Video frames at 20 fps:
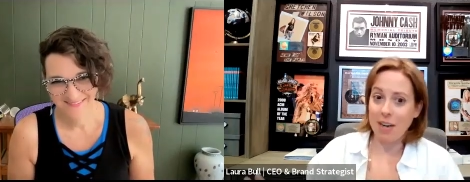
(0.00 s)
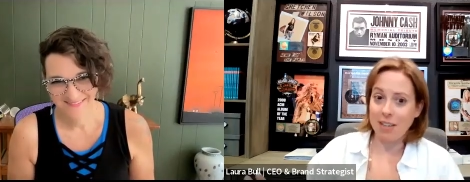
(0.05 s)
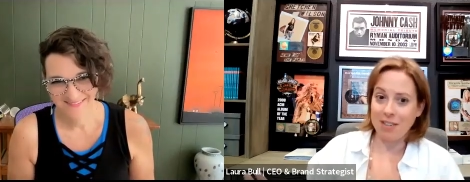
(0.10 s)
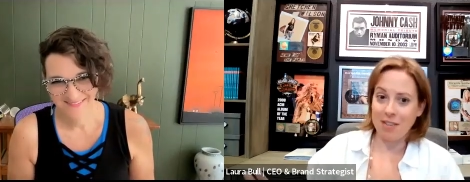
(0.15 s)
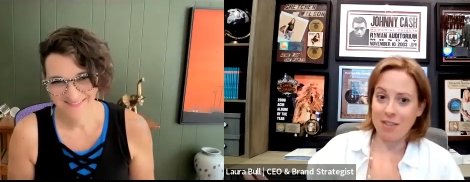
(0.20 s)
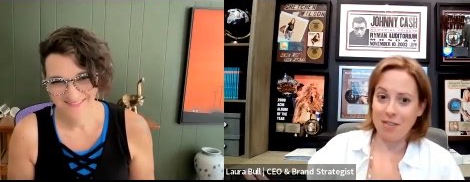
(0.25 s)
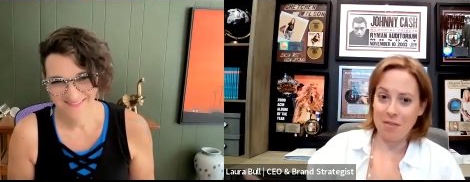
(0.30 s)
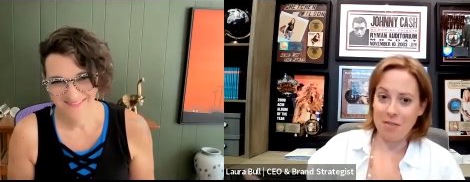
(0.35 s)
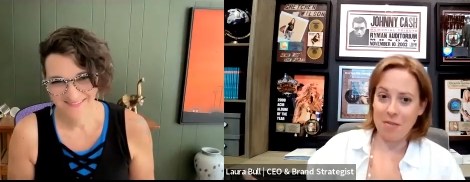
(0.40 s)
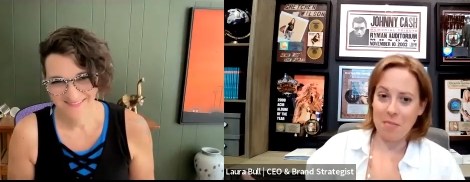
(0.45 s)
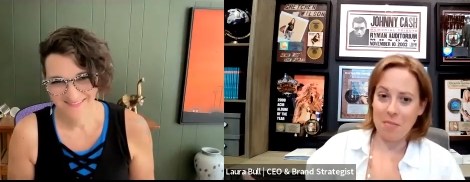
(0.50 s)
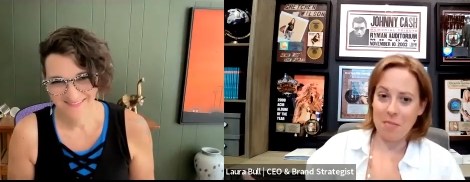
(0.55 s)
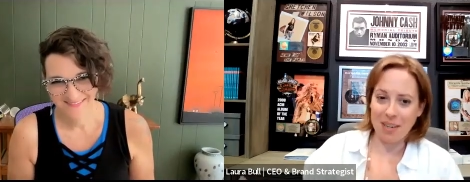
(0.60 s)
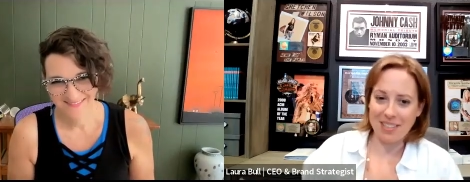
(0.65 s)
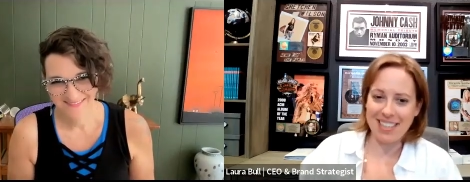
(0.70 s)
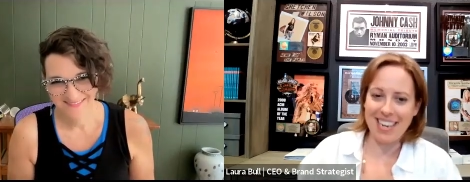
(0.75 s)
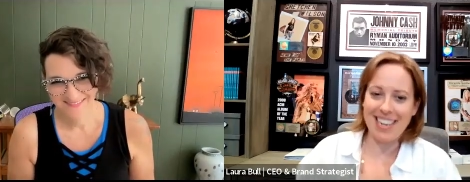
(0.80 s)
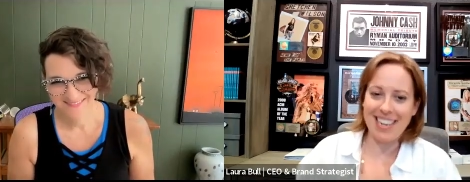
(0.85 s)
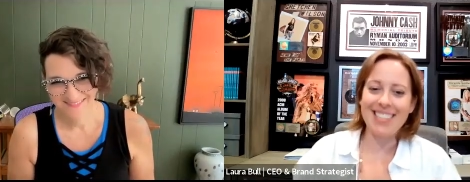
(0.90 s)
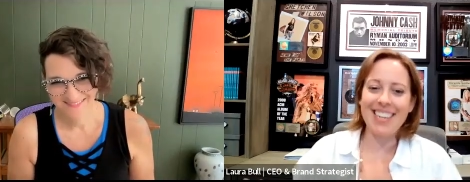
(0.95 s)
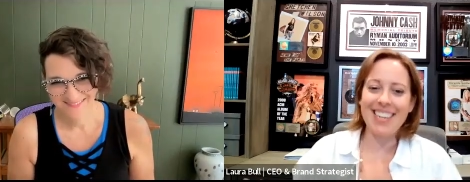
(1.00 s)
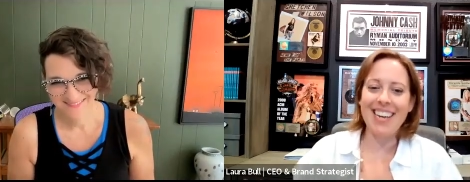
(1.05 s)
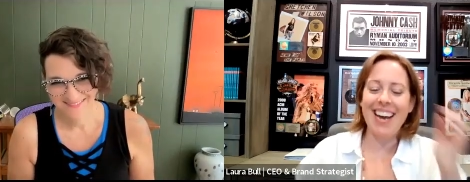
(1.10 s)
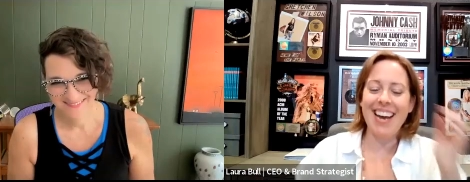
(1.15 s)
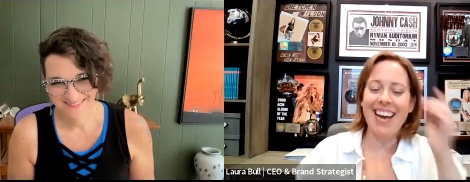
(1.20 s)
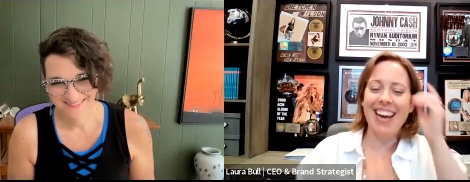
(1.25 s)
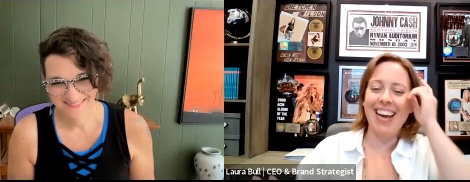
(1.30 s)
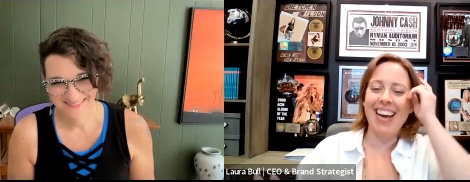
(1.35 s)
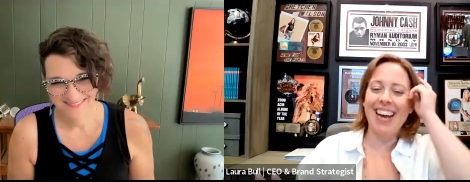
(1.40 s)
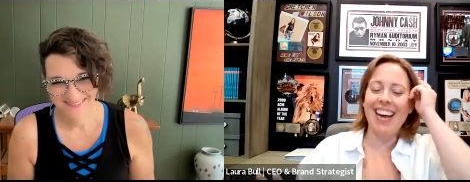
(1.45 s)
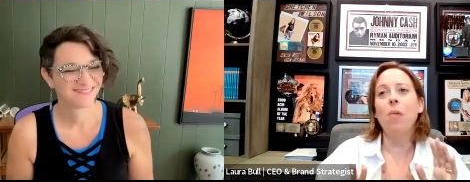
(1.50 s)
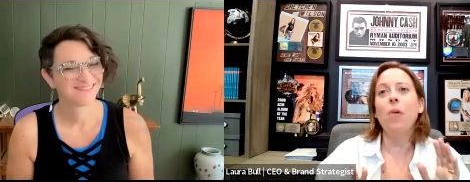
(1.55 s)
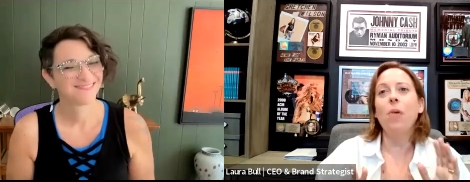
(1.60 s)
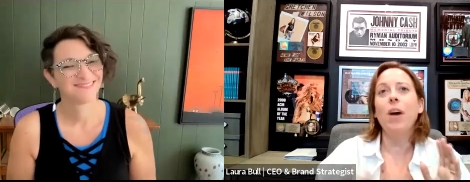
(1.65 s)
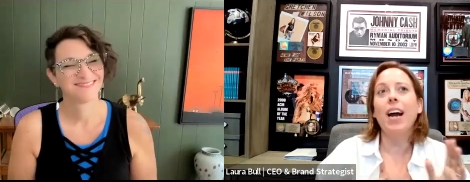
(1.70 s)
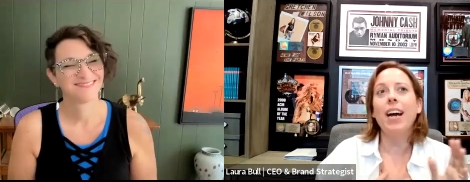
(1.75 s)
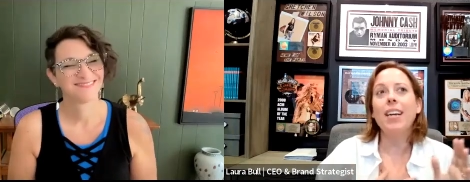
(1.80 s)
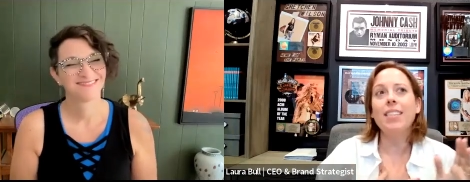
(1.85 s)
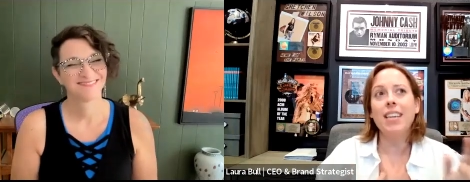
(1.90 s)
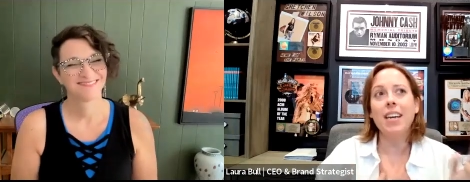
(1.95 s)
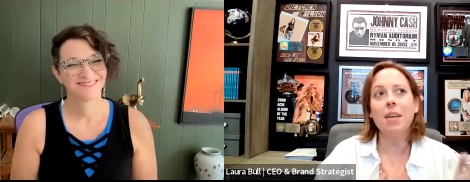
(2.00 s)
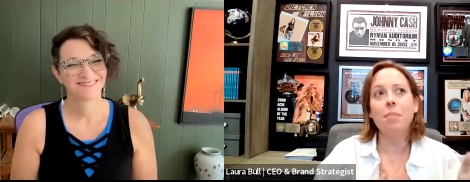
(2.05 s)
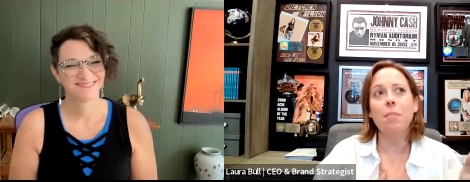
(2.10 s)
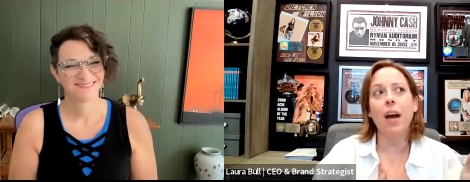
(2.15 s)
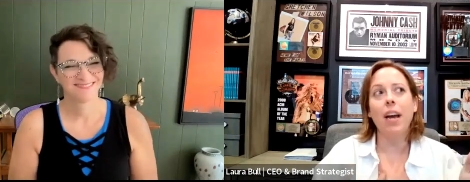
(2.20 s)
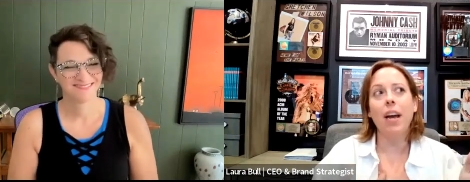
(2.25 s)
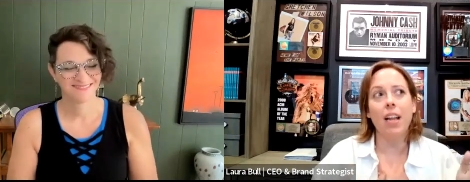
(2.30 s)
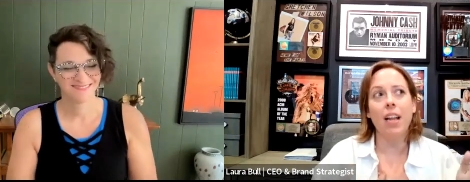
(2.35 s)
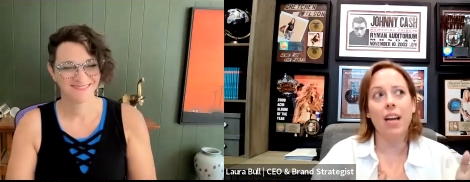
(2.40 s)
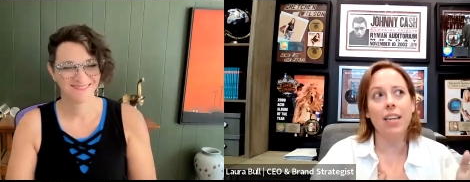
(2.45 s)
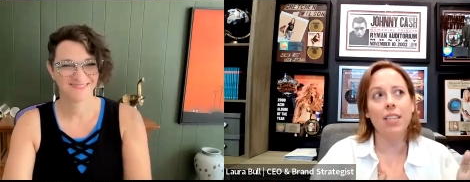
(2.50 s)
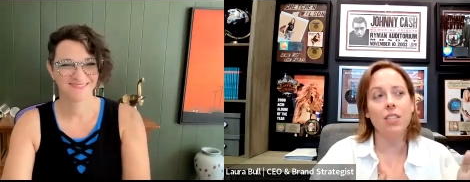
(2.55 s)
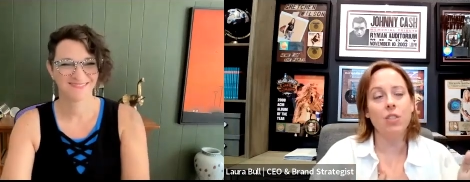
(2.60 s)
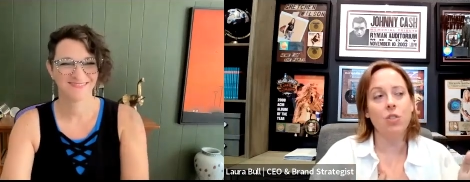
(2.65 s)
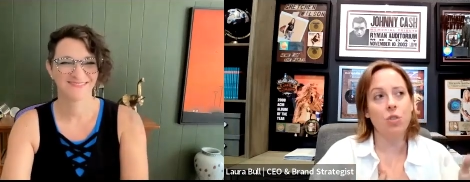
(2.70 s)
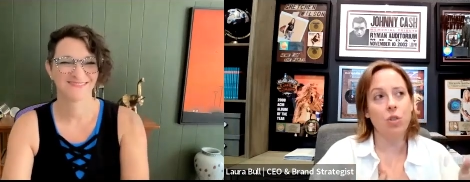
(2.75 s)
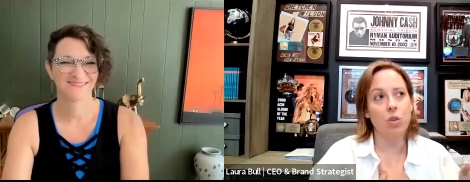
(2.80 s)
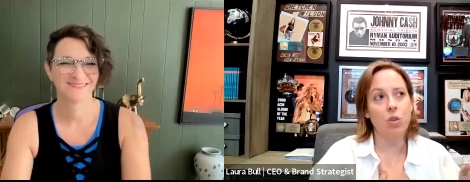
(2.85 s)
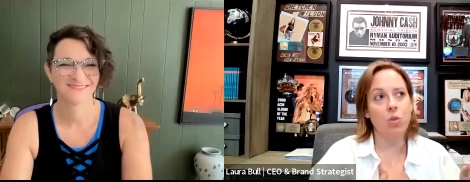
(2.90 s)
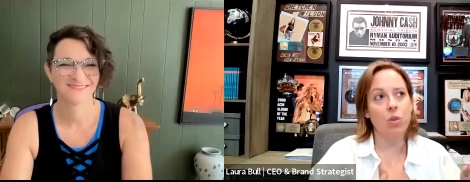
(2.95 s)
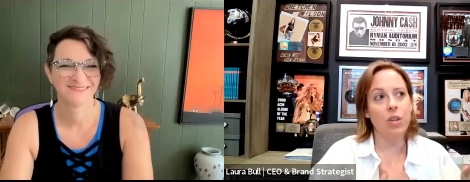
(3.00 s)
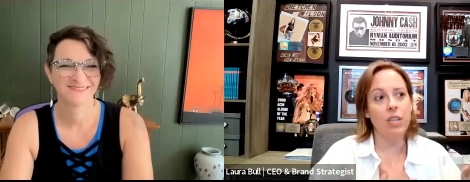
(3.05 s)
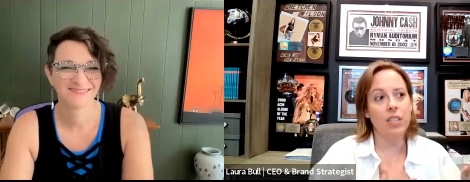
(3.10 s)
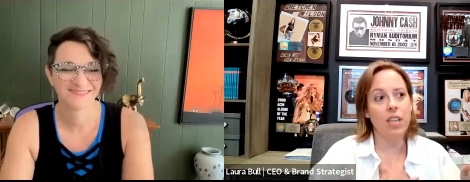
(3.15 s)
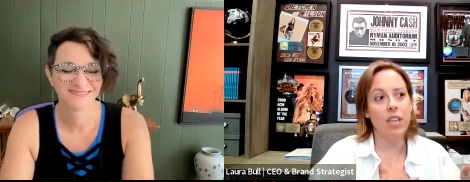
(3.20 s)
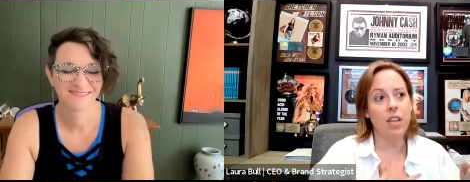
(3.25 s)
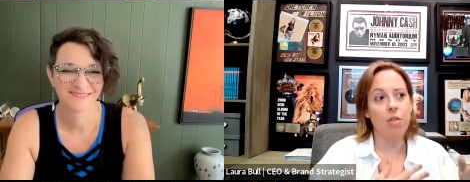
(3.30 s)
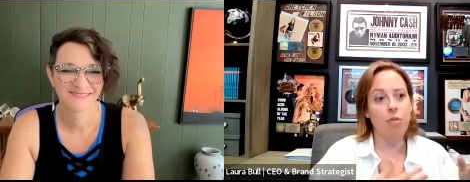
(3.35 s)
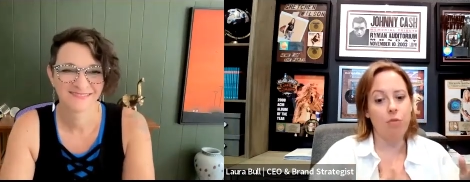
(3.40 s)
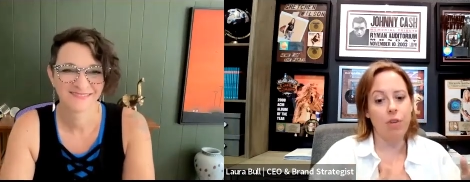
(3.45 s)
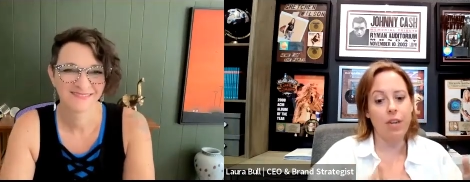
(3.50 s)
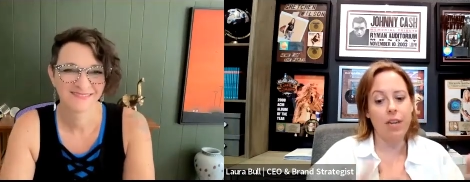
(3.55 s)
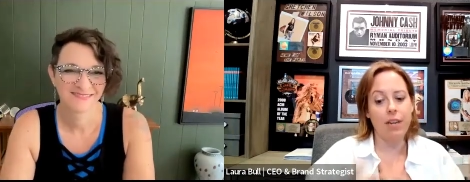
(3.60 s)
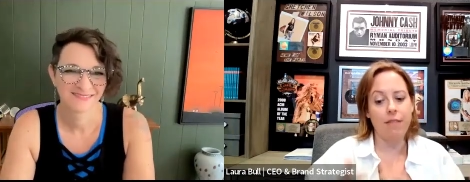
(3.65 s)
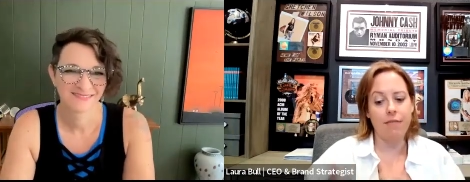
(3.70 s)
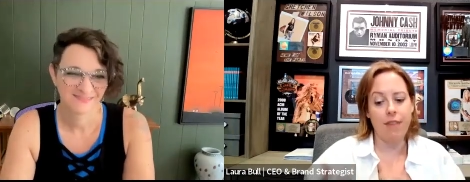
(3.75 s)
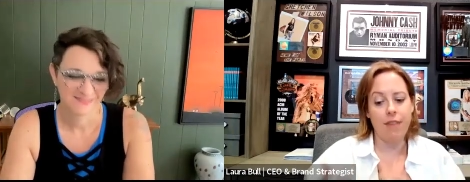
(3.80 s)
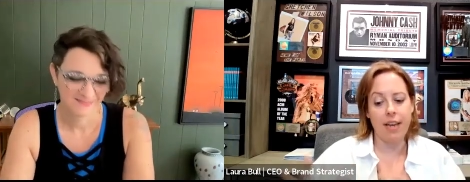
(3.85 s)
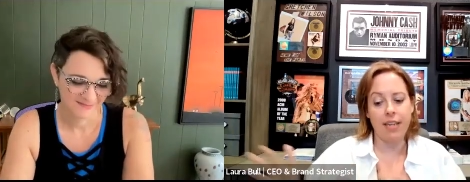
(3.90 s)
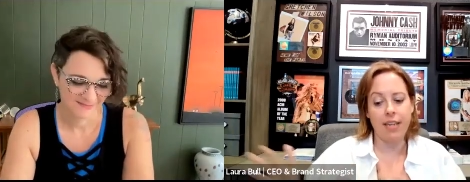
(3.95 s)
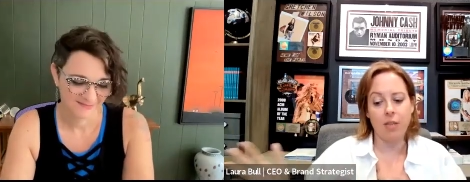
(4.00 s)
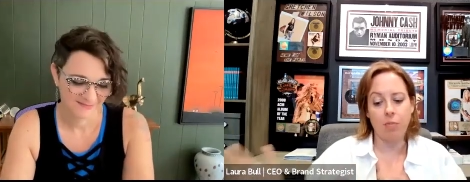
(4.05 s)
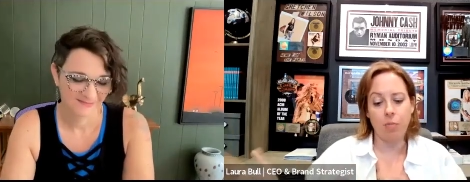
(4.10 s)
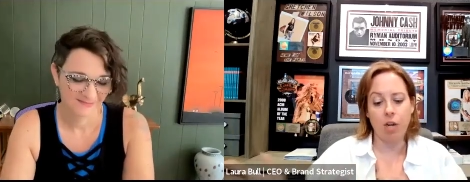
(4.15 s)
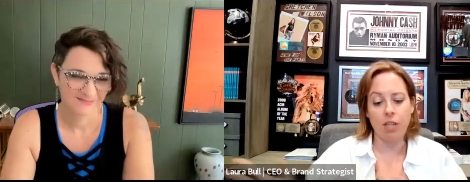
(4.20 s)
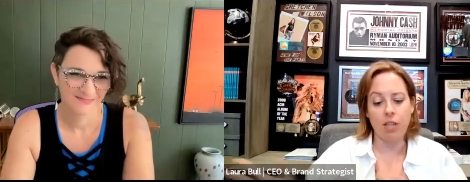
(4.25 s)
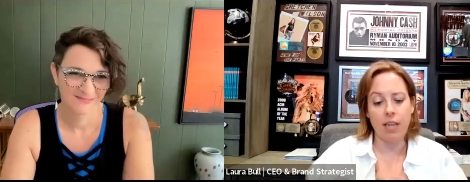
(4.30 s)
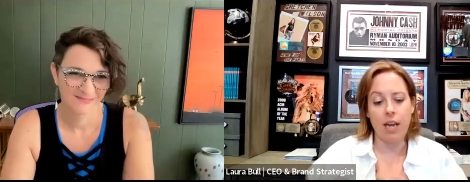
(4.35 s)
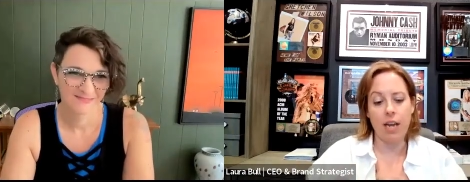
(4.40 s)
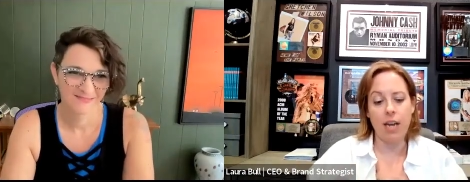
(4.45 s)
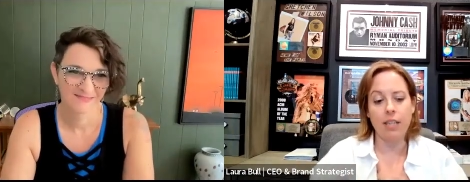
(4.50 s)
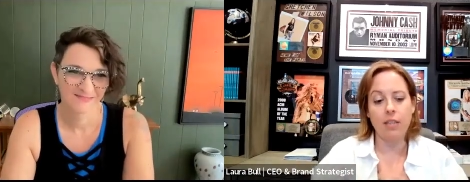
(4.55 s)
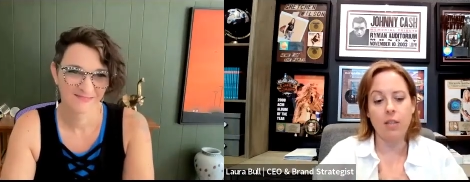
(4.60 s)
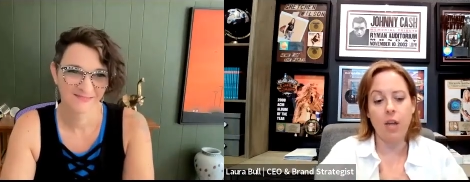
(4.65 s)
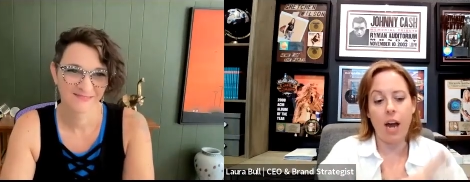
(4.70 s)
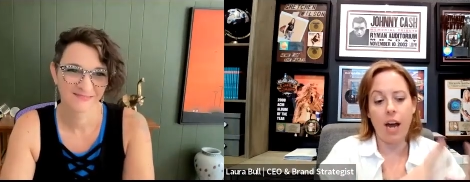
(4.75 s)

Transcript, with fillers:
Speaker 1: walks you through the process. What I take my clients through is a 3-phase process.